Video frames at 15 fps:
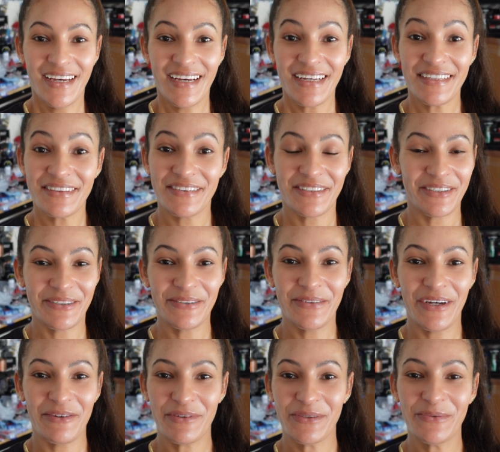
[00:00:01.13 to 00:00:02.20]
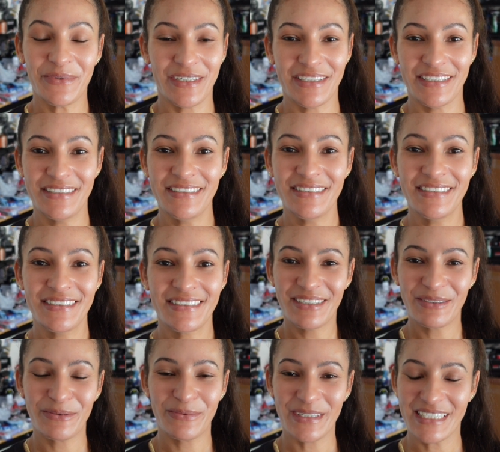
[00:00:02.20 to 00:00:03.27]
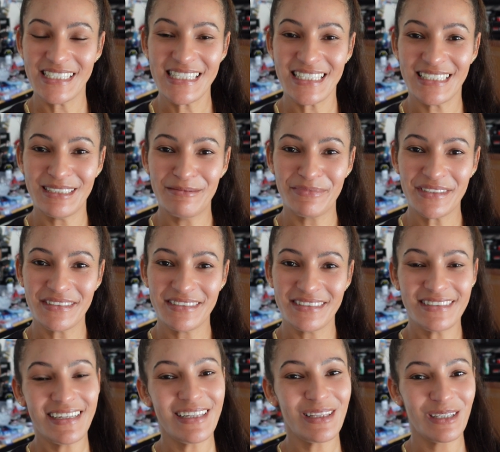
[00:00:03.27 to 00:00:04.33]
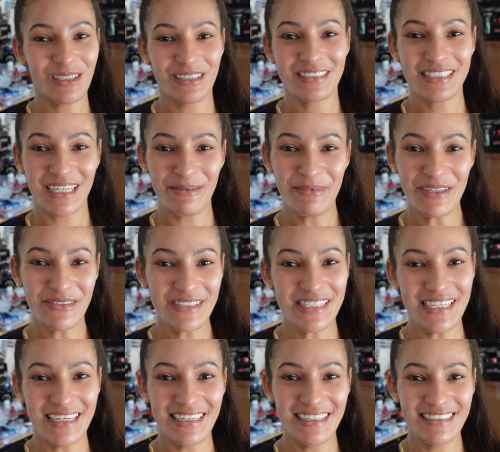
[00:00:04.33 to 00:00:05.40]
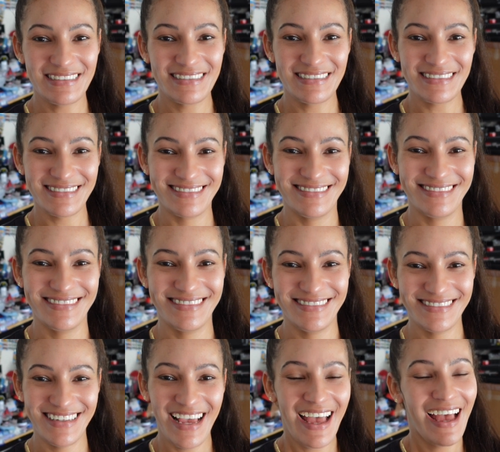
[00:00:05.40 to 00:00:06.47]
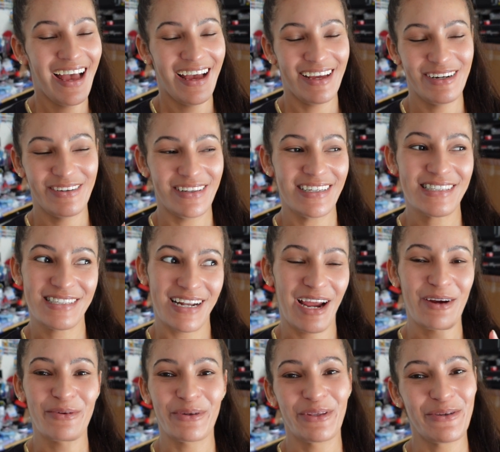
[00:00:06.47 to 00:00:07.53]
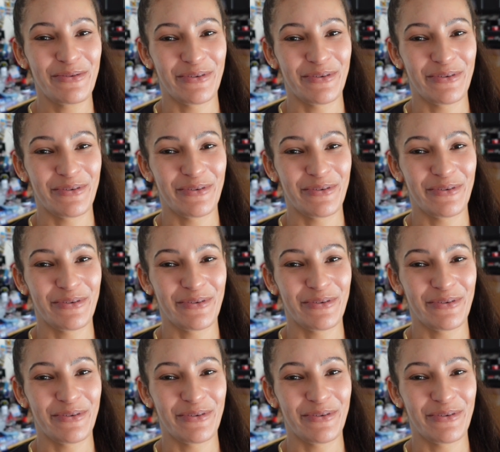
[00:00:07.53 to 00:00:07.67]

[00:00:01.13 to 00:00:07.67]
Hello, everyone. What is up? Long time no see. I know that's not really